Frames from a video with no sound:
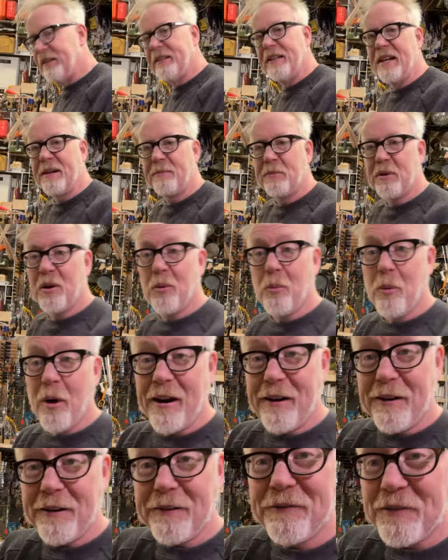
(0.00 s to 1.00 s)
then I'm going to
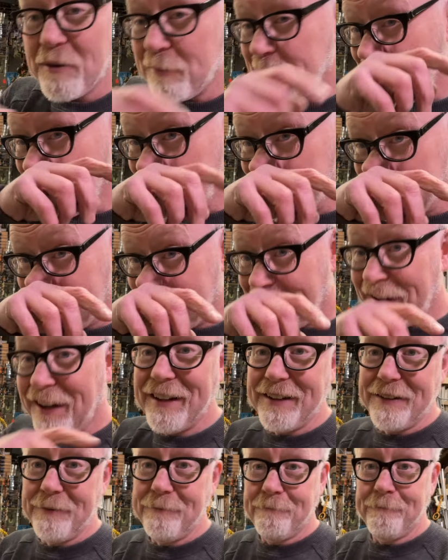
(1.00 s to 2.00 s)
wire it from the
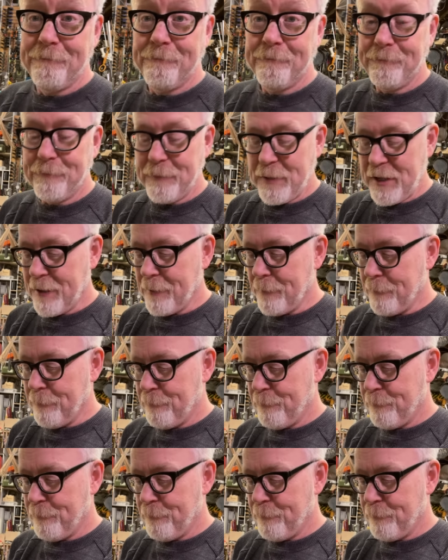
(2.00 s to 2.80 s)
underside. Yeah.